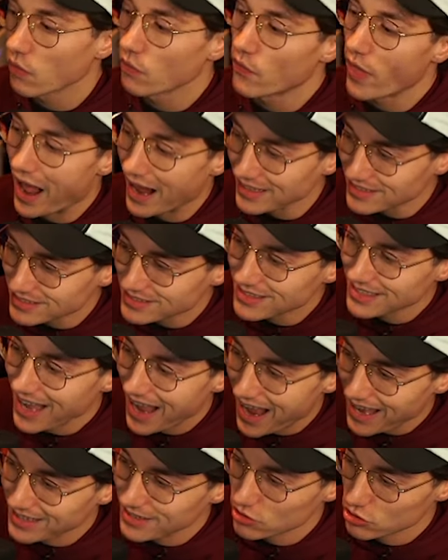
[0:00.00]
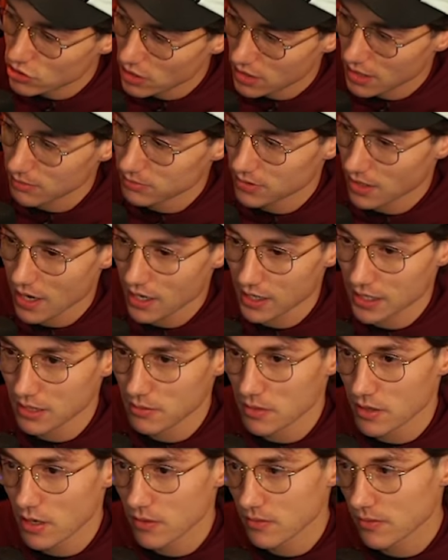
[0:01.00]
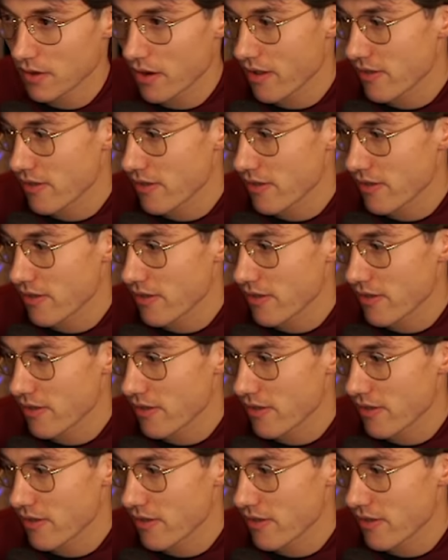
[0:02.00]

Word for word: That's the kind of shit I'm talking about.